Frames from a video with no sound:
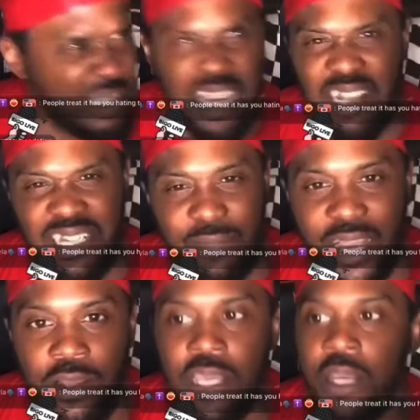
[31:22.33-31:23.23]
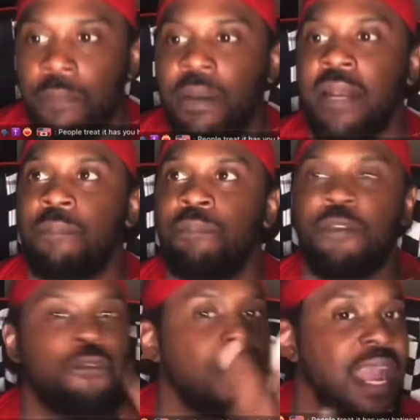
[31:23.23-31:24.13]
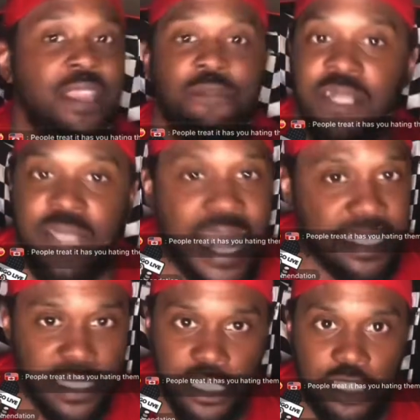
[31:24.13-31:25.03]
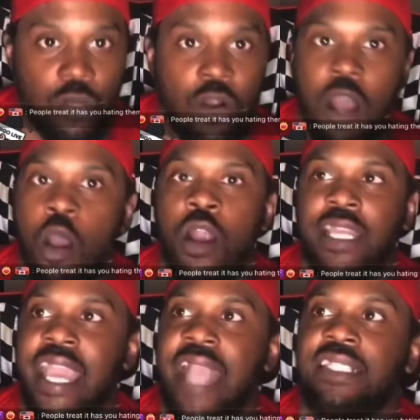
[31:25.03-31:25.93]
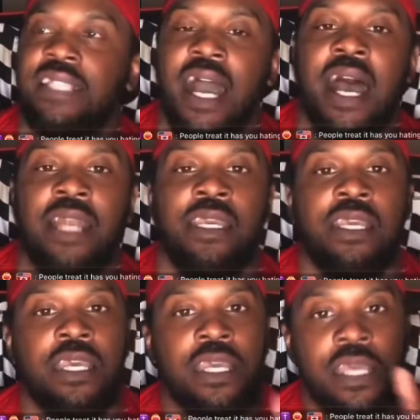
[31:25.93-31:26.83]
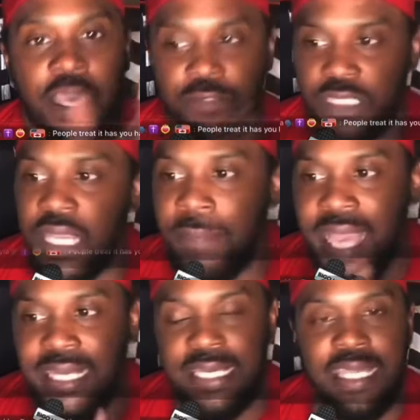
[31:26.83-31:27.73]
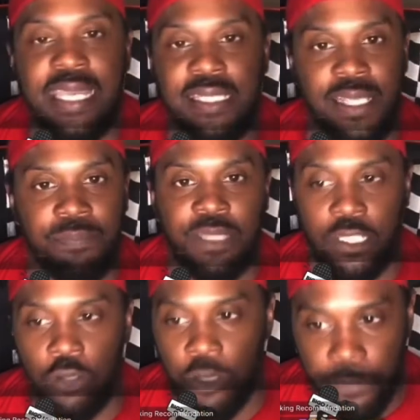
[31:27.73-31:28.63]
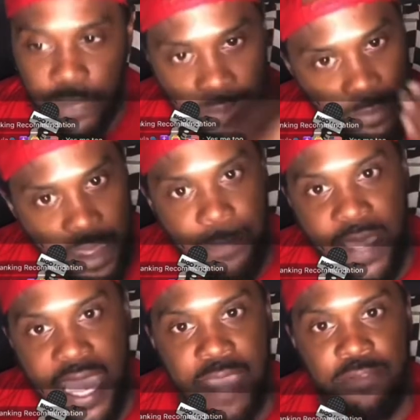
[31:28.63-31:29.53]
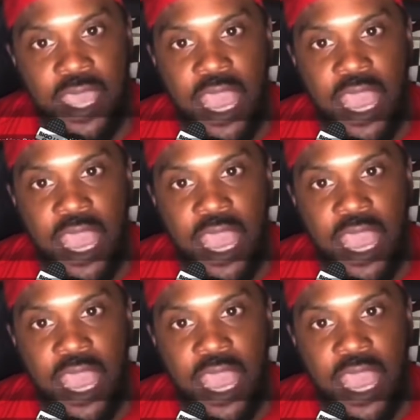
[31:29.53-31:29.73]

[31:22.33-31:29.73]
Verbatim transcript: talking about? But before I even got to the store, I already asked God, if somebody needs something, Lord, put them in my path.